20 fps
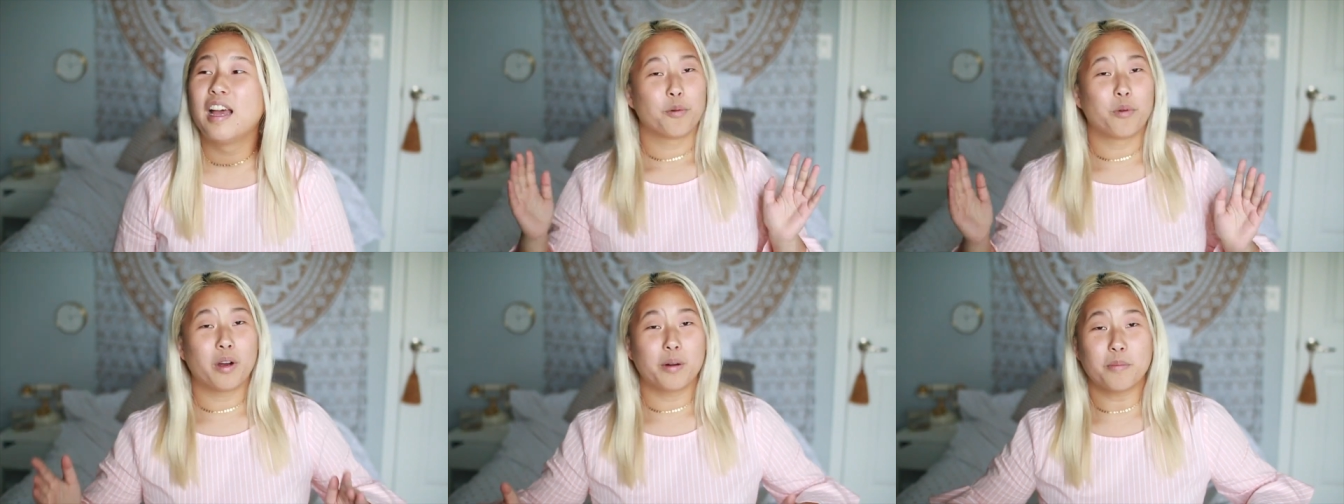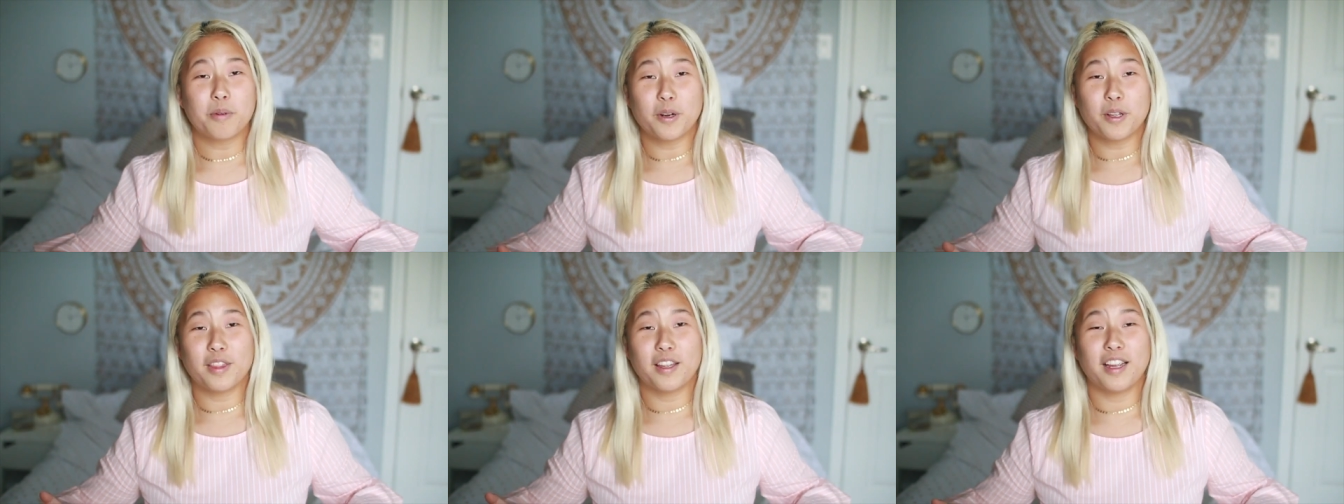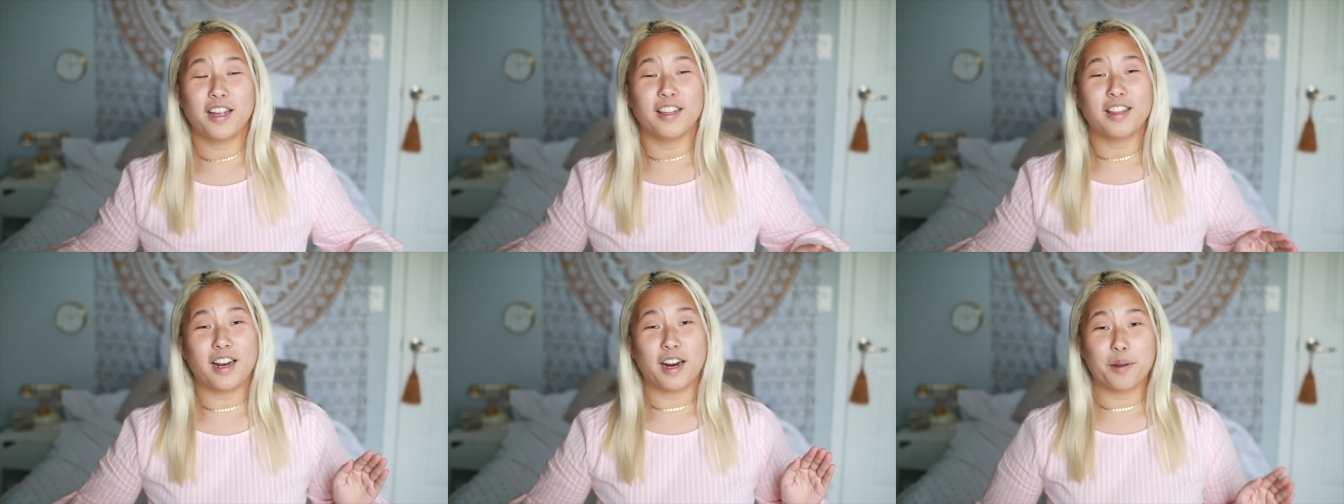One more
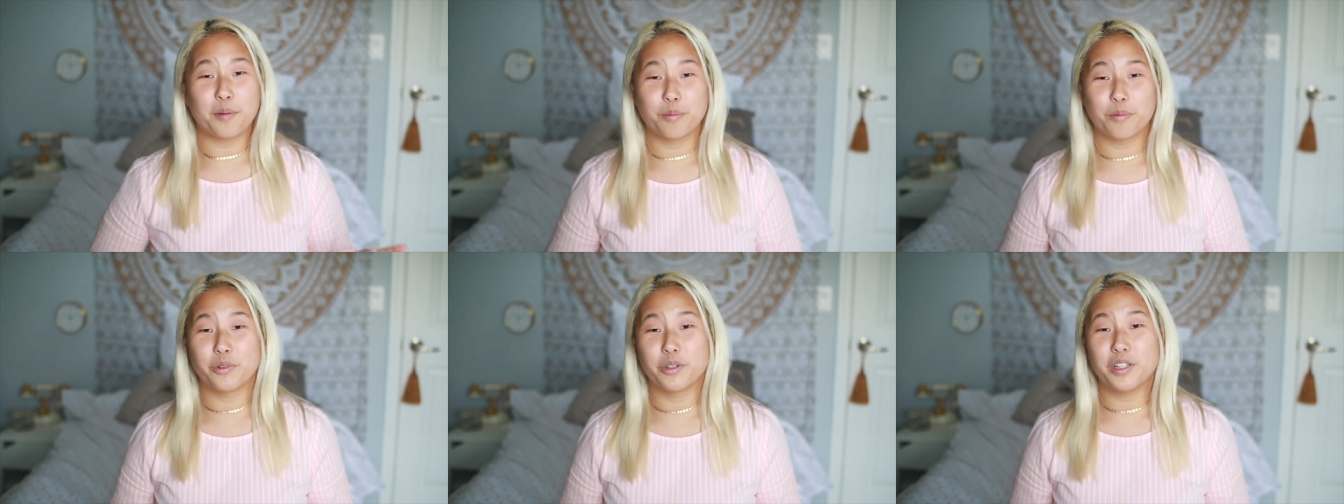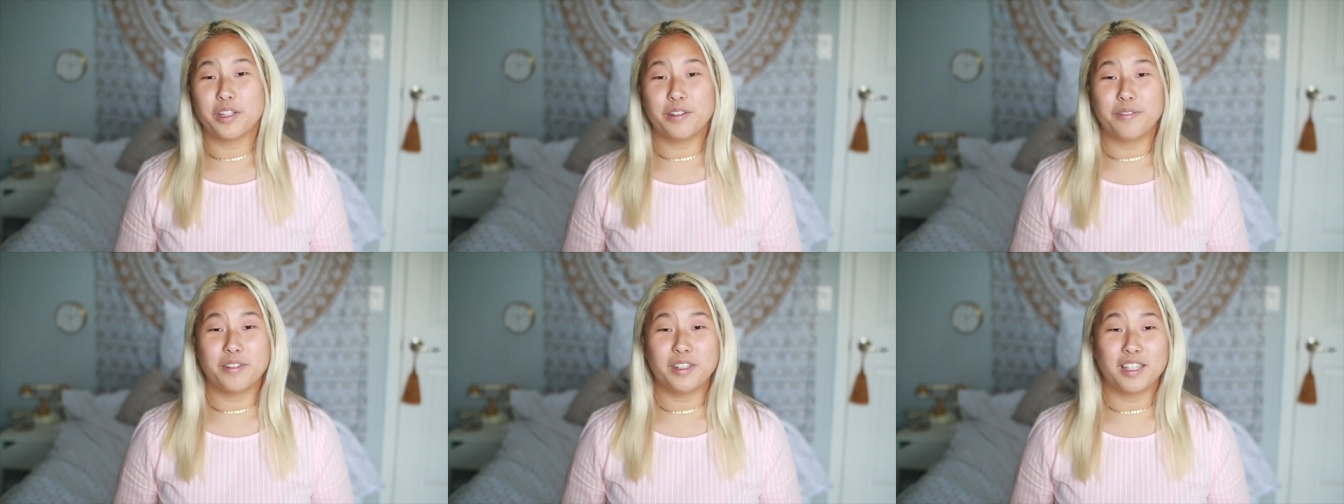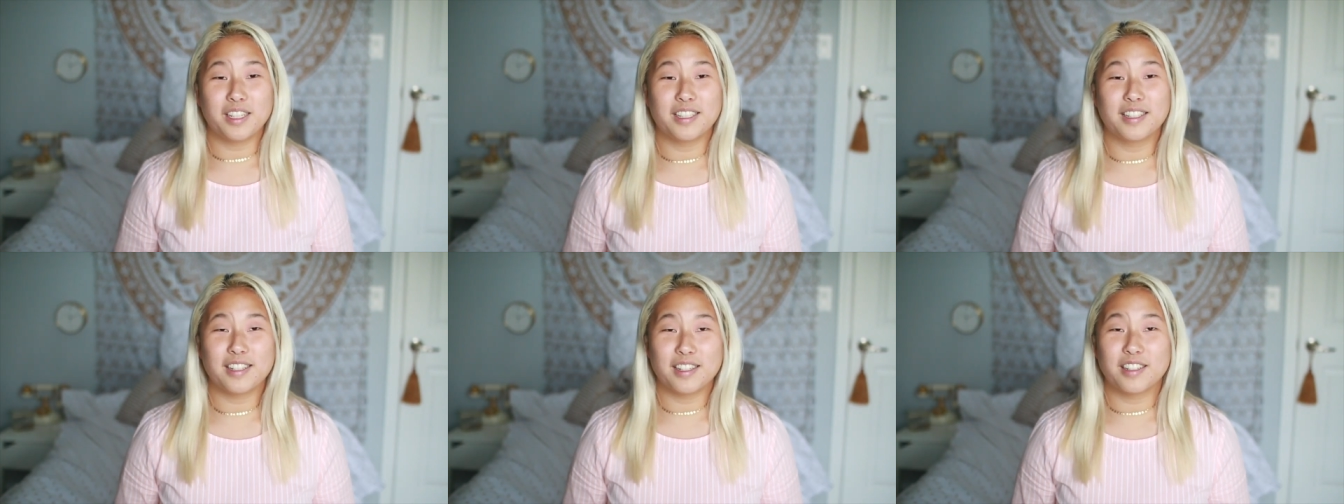thing that I really,
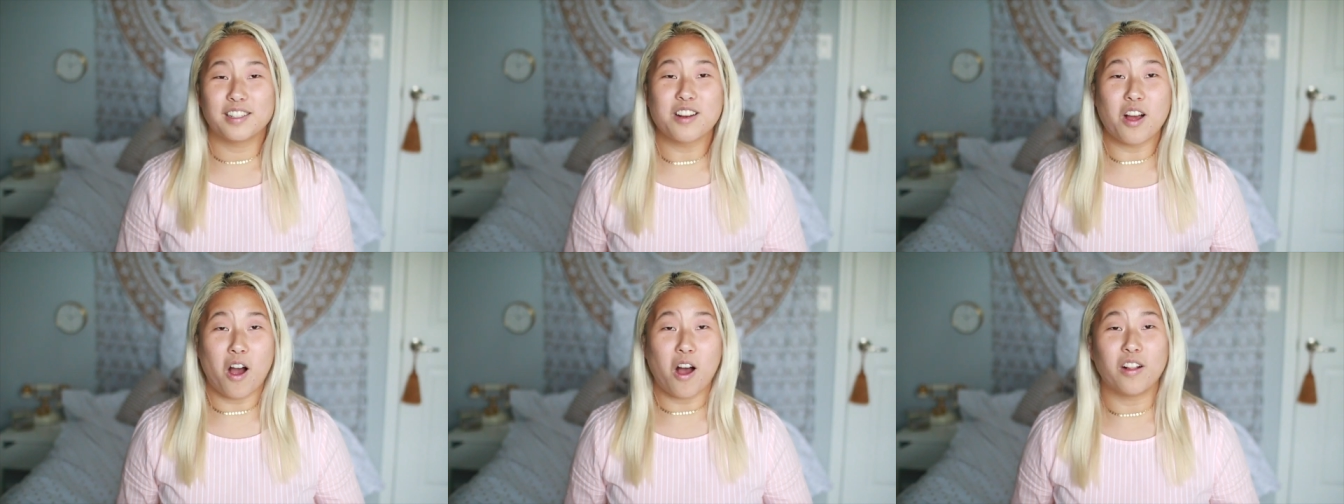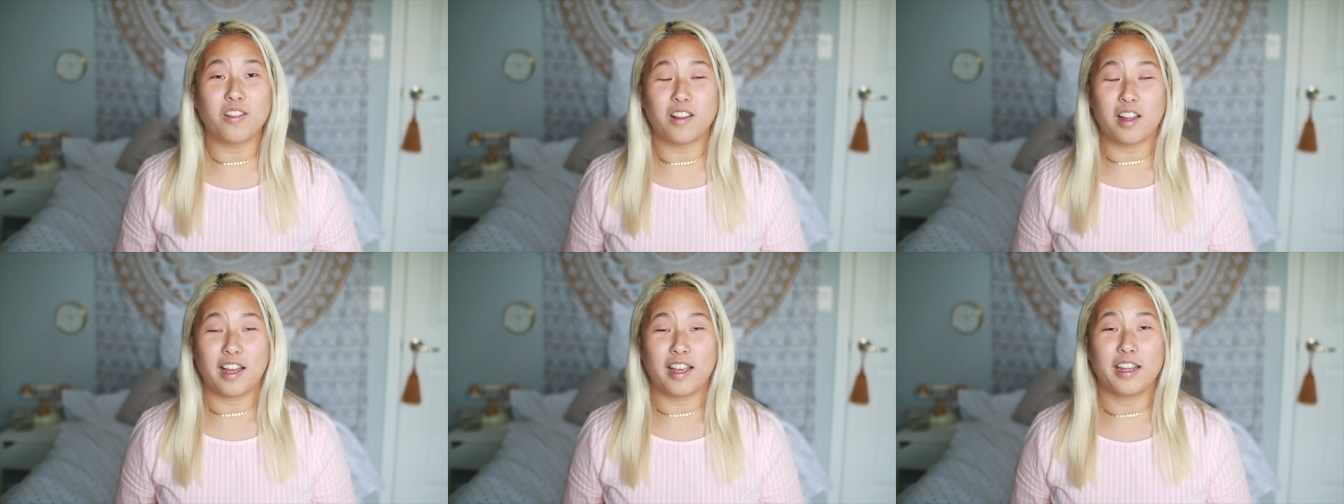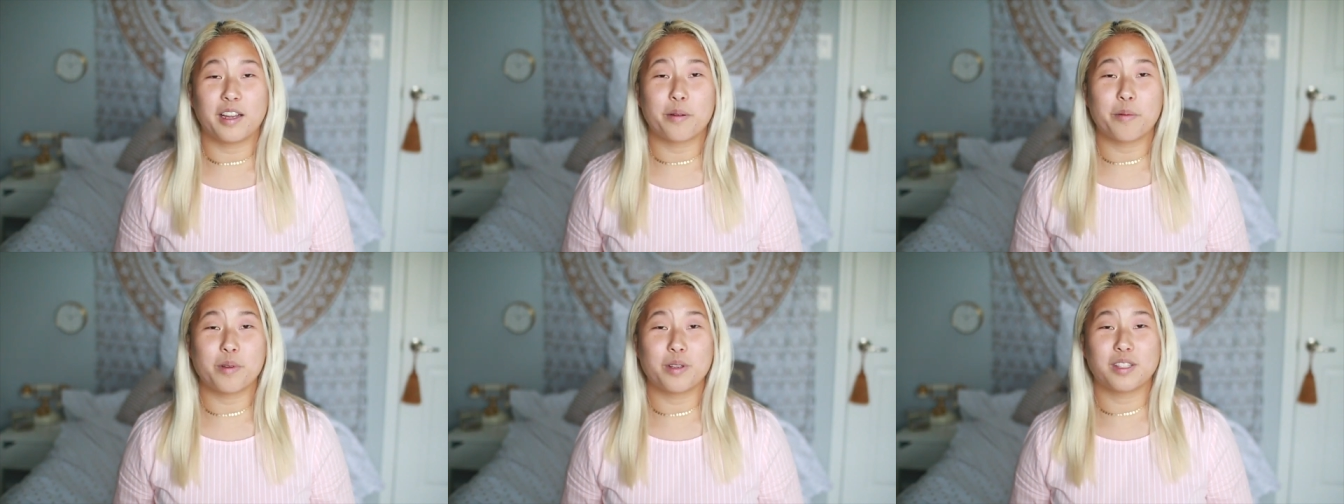really did not
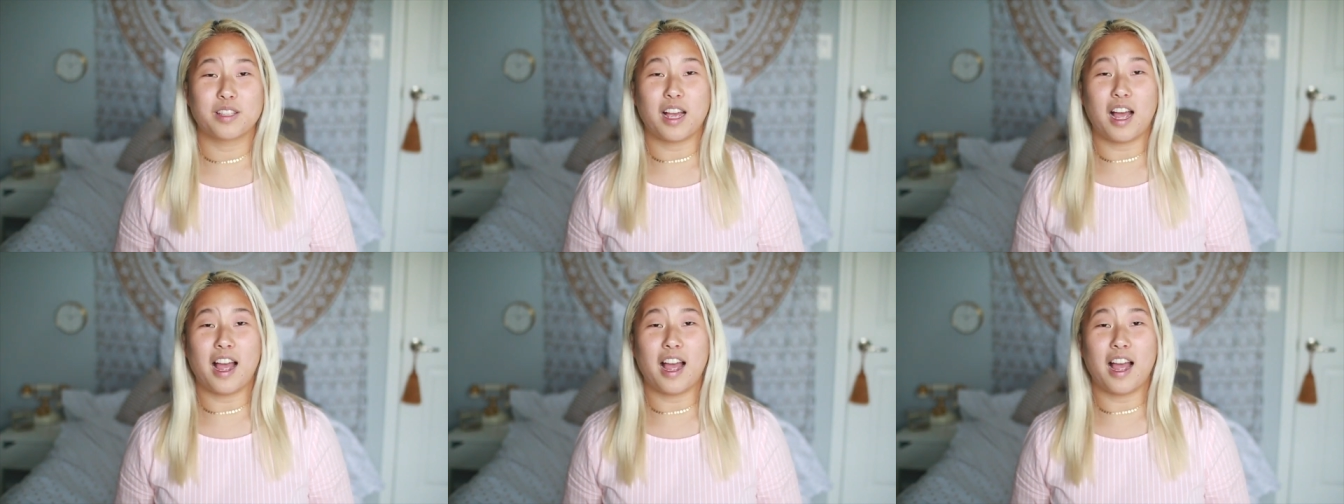like was